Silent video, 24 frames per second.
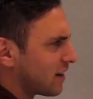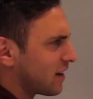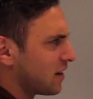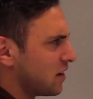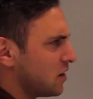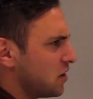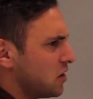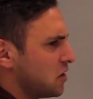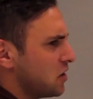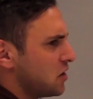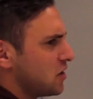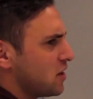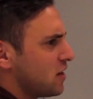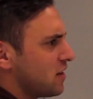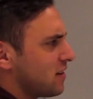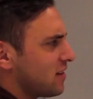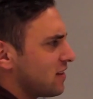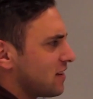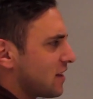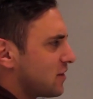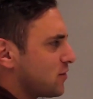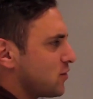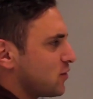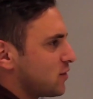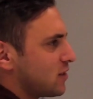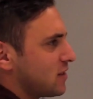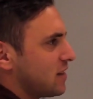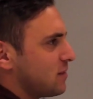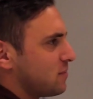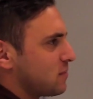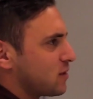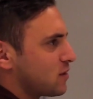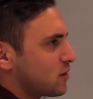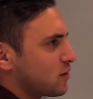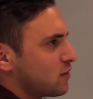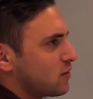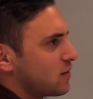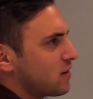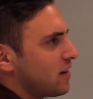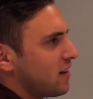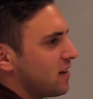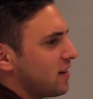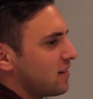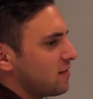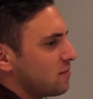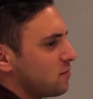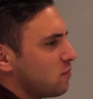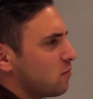like, that just seems
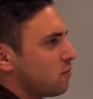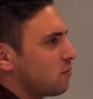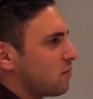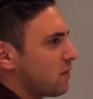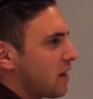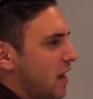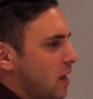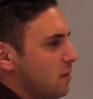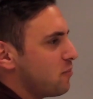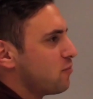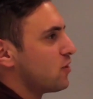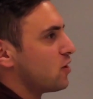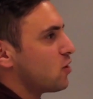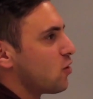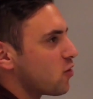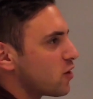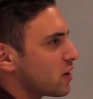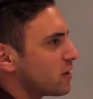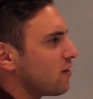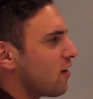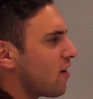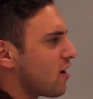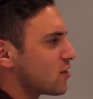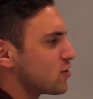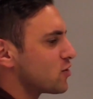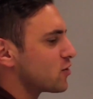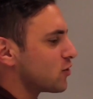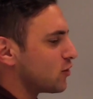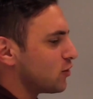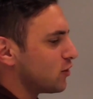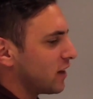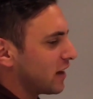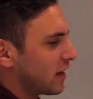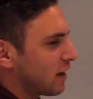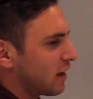a priori logical.